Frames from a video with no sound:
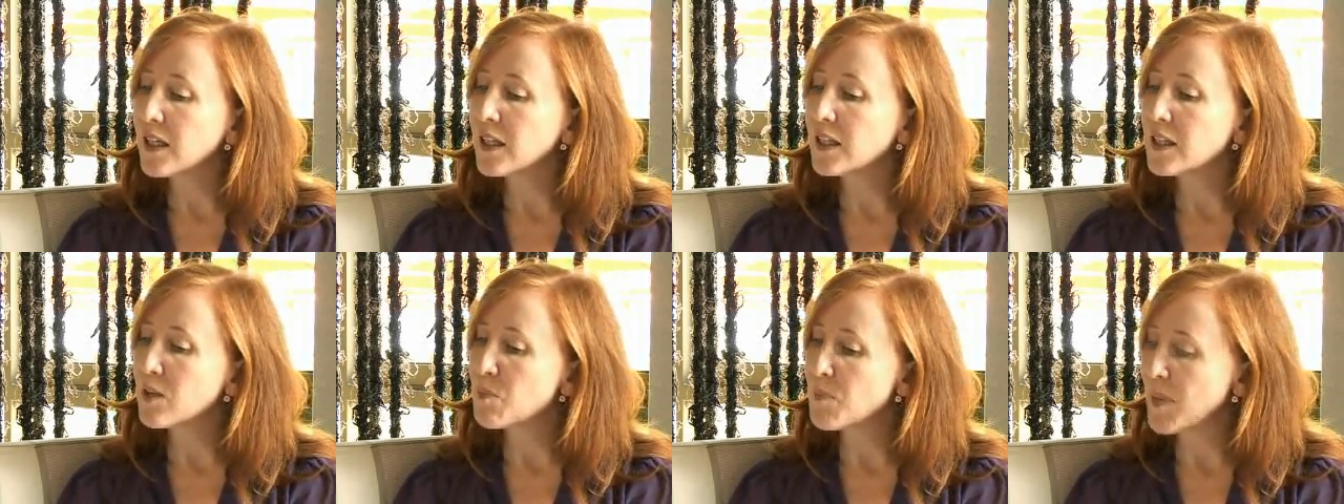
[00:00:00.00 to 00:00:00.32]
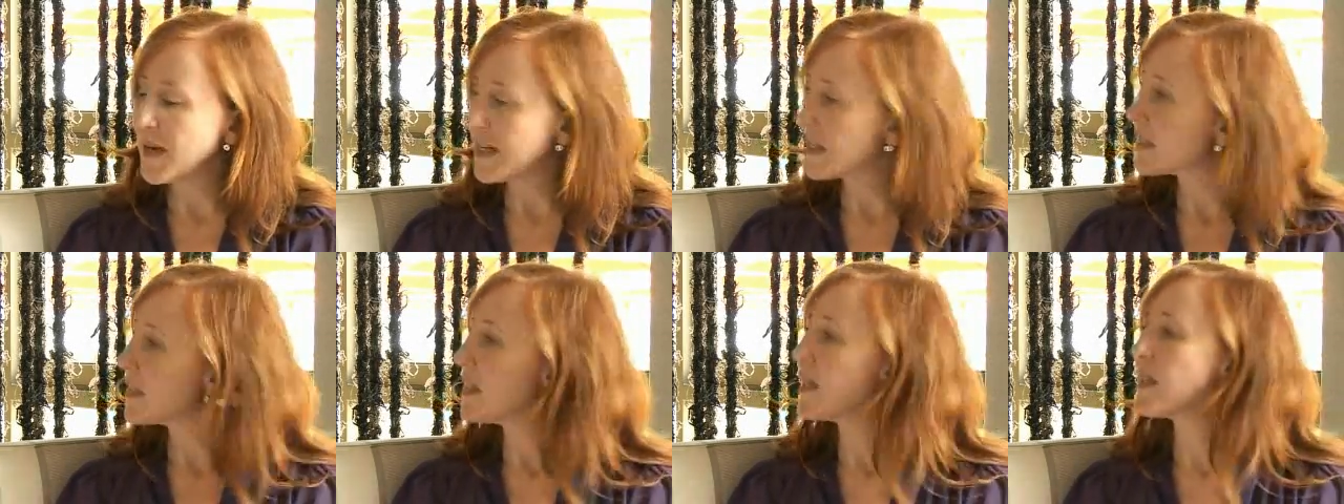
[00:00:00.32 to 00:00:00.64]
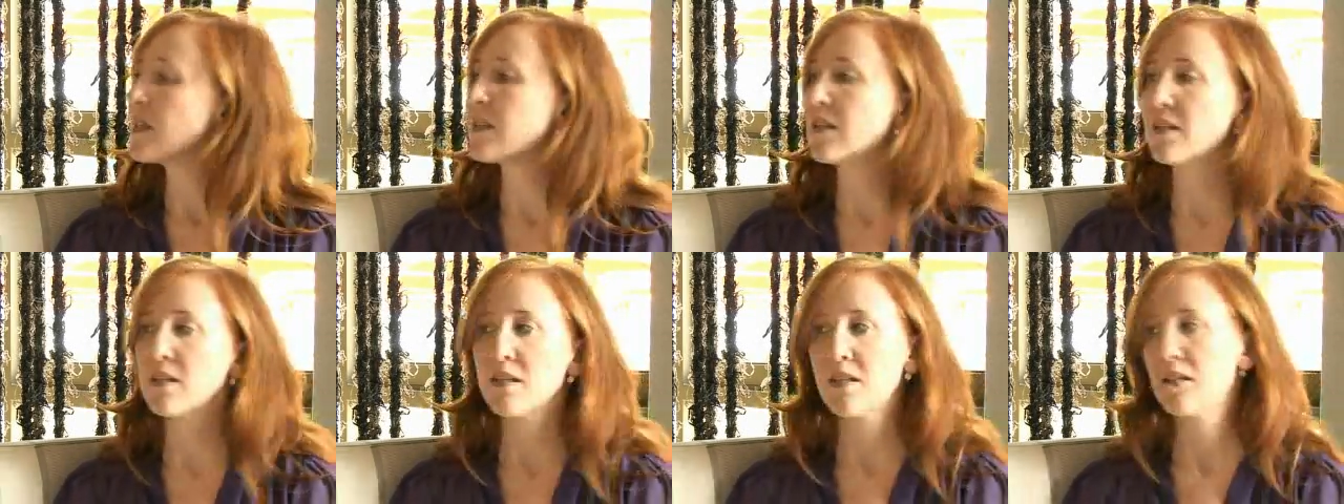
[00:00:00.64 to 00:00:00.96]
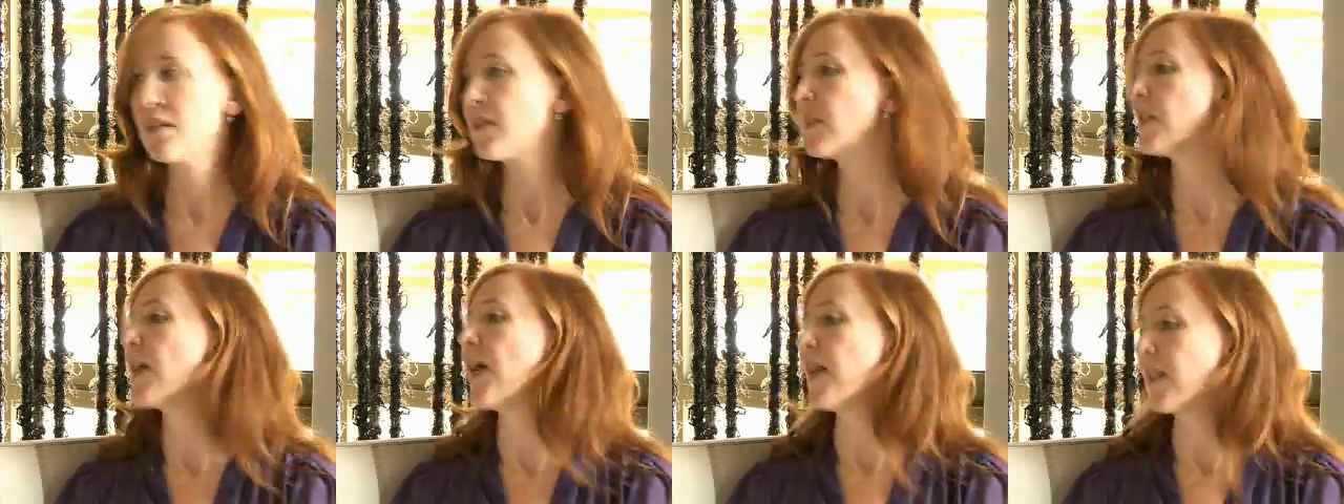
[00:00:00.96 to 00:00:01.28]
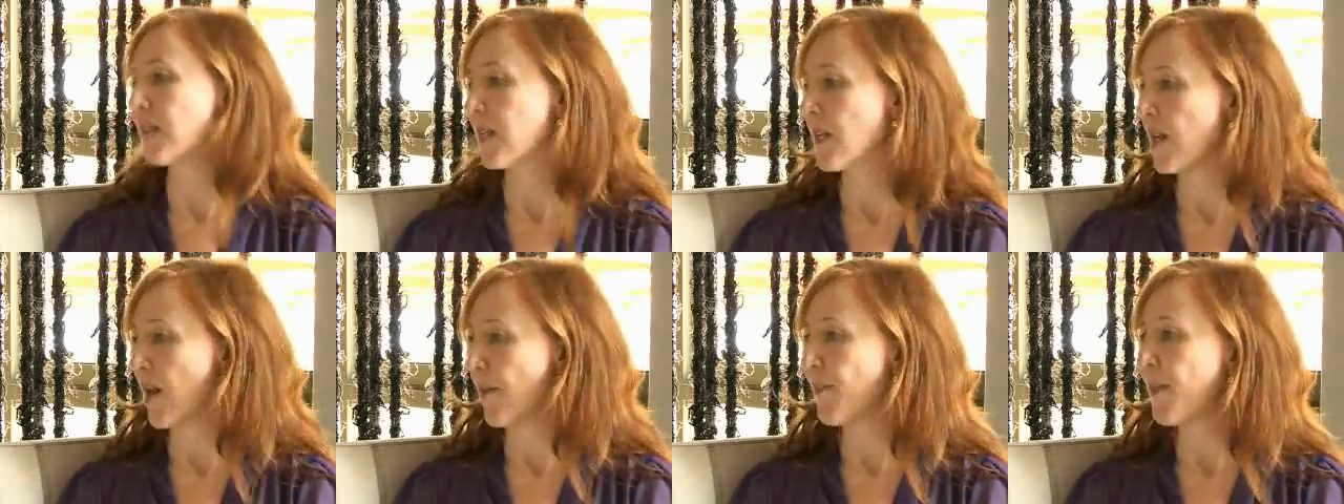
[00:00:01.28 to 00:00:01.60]
the best thing is to just
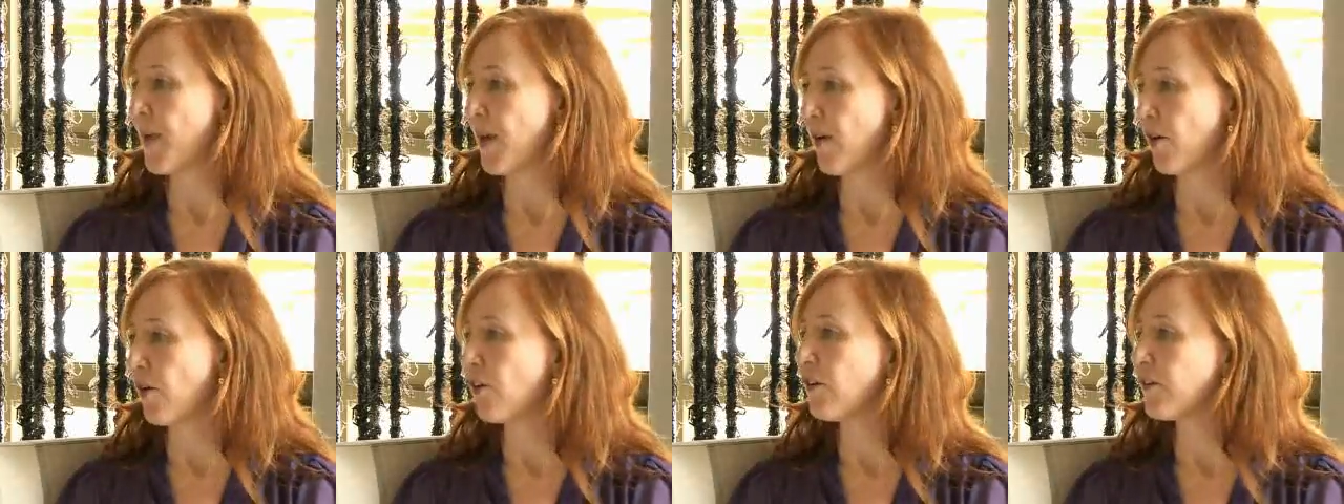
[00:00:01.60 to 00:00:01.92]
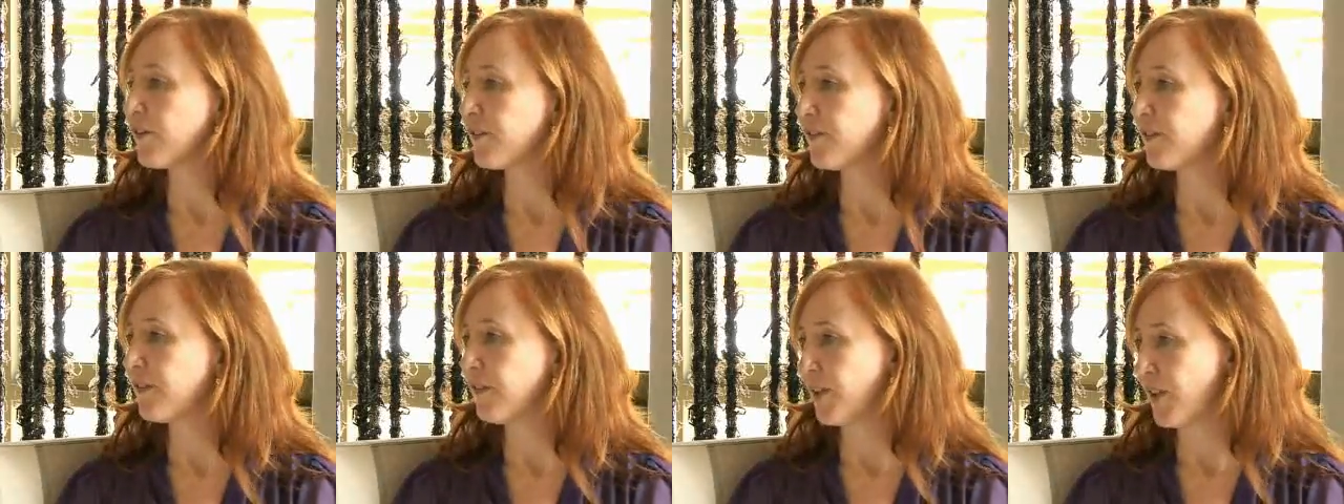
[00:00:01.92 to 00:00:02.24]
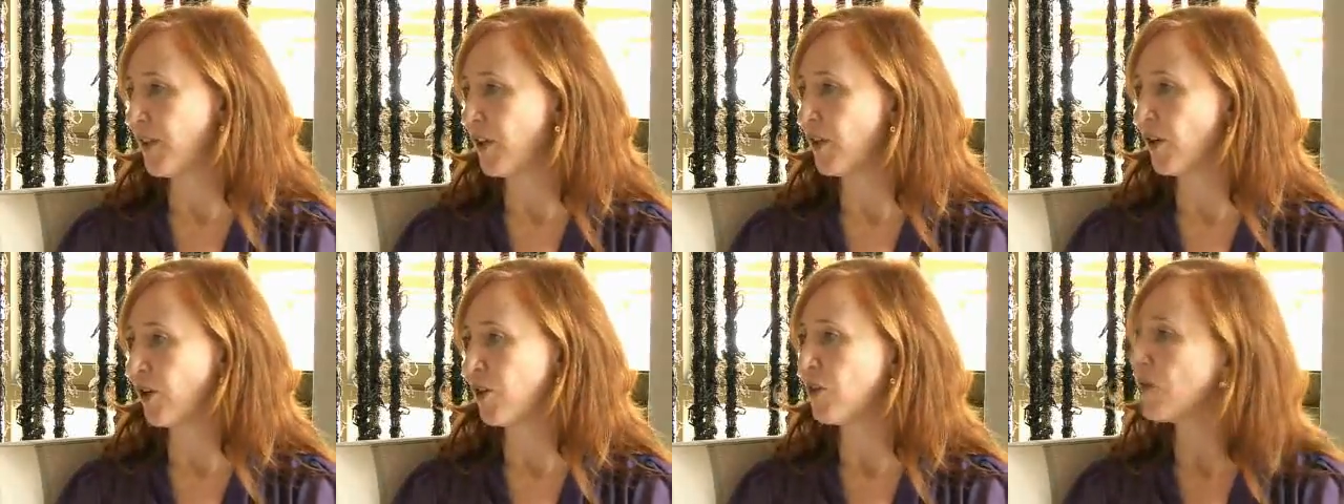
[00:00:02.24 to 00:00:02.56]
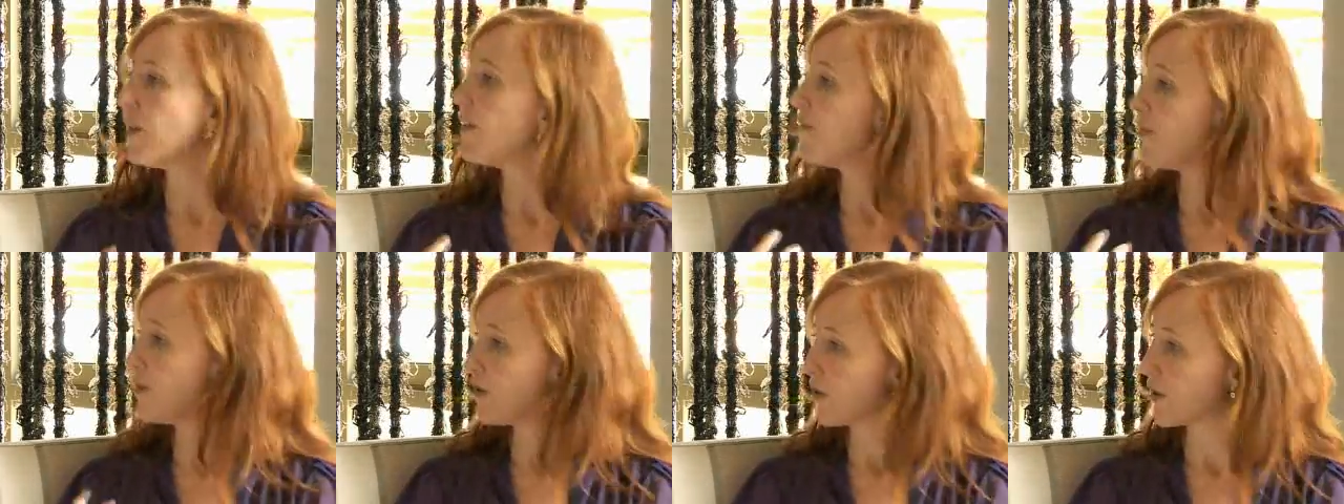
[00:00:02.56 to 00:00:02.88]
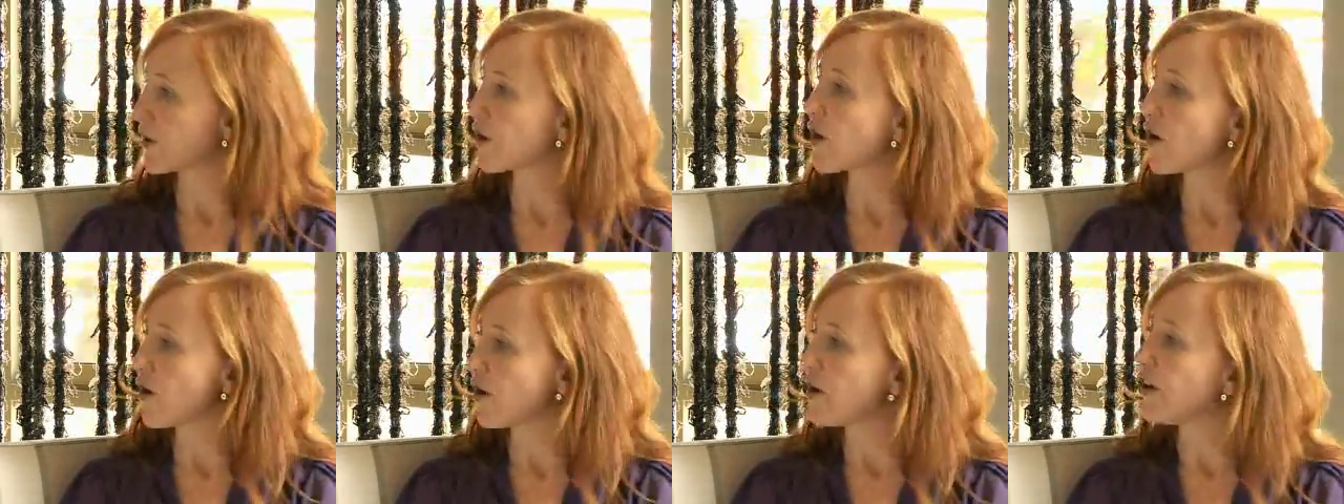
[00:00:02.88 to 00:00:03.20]
take the nappy off. You know, if you're
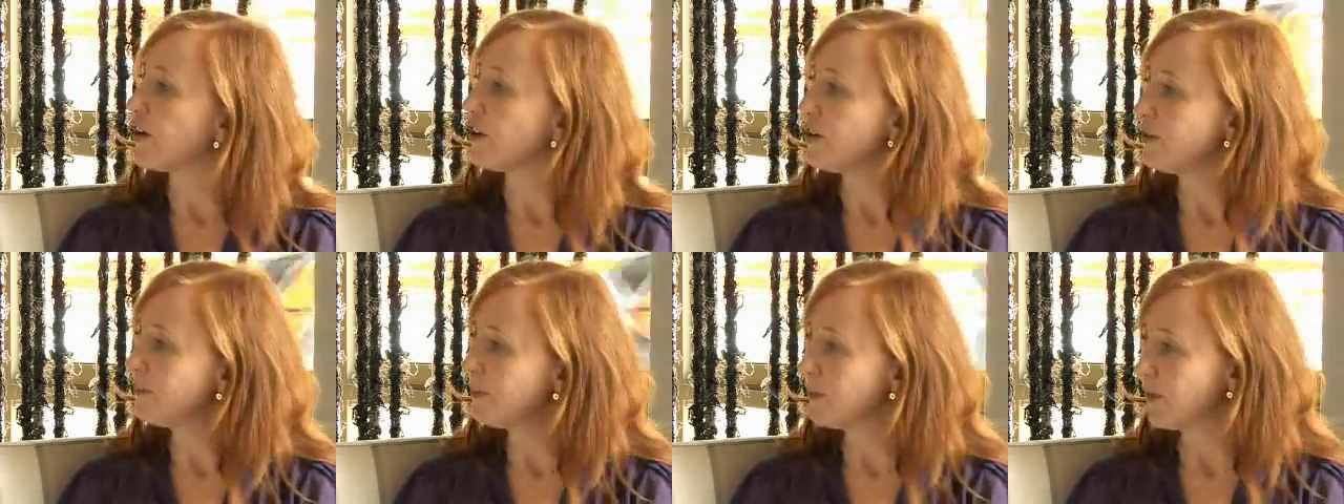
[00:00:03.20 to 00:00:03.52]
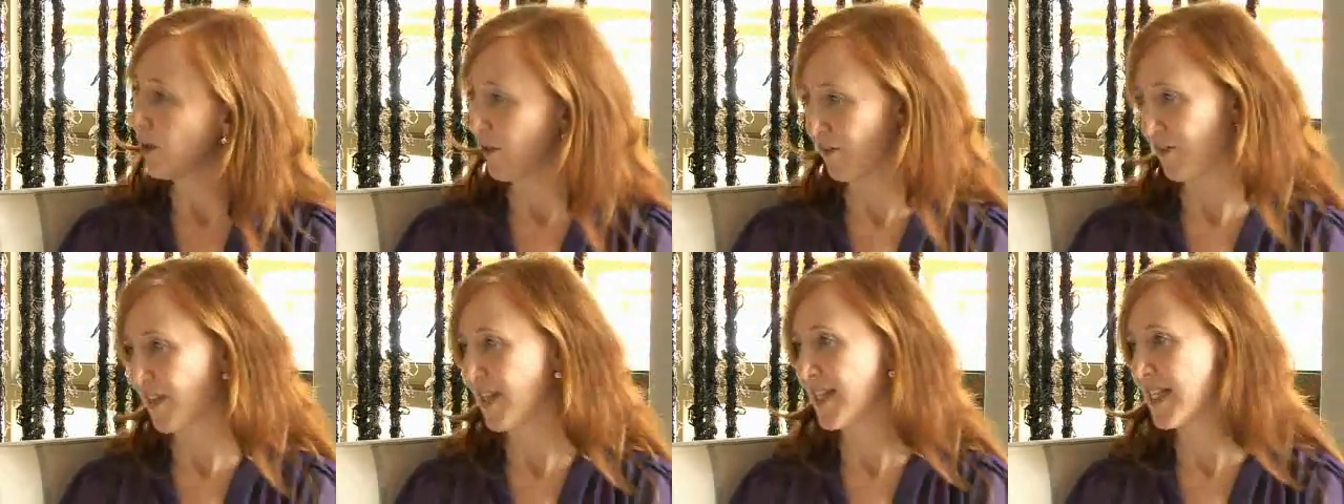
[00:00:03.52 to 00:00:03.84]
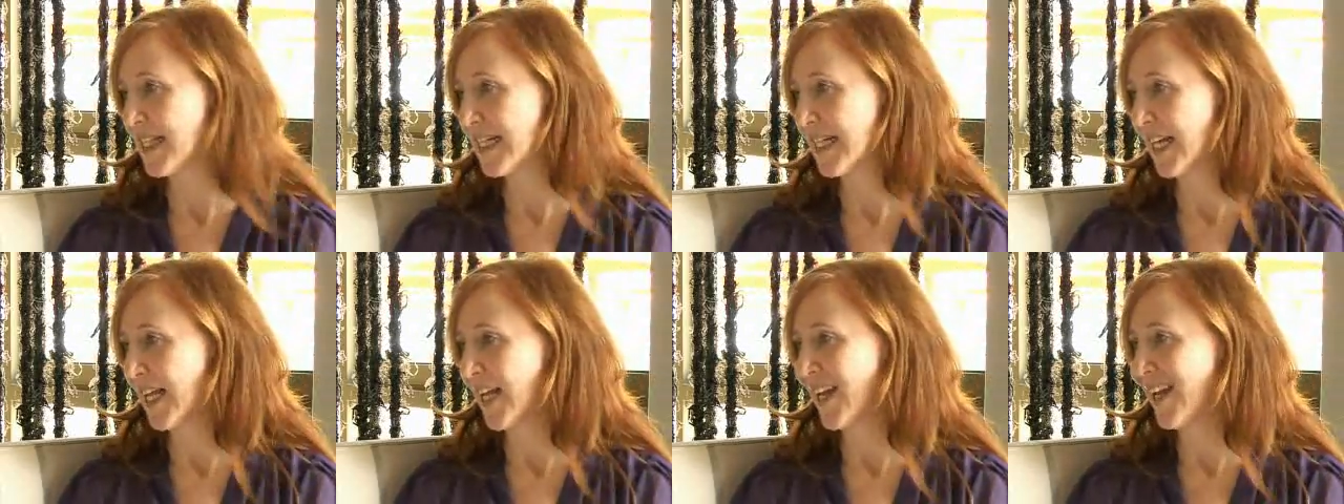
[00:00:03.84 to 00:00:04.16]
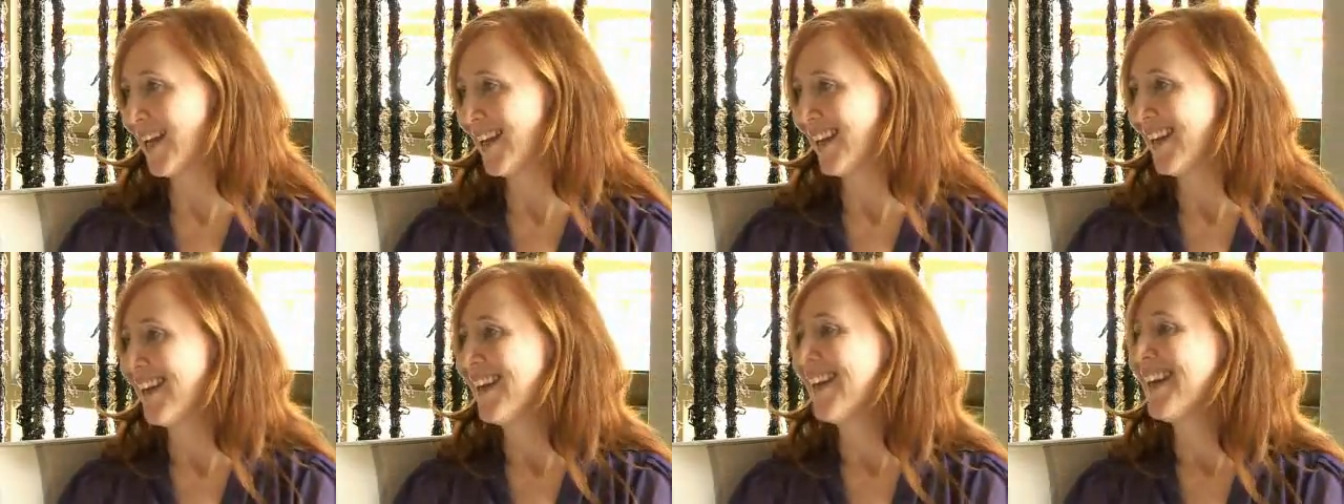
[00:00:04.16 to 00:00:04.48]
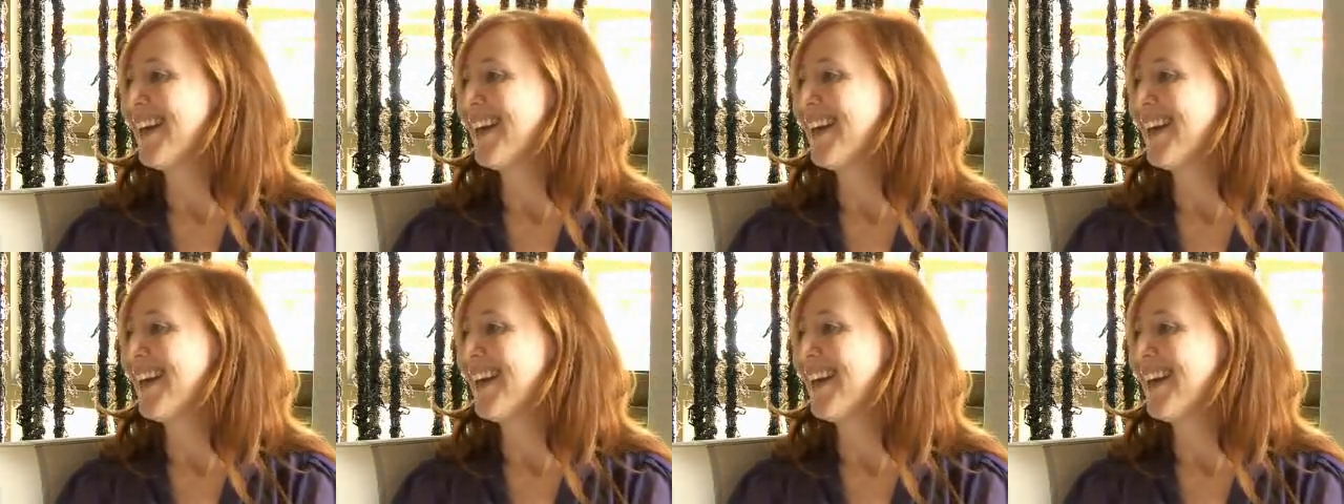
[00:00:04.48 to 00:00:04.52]
at home, obviously,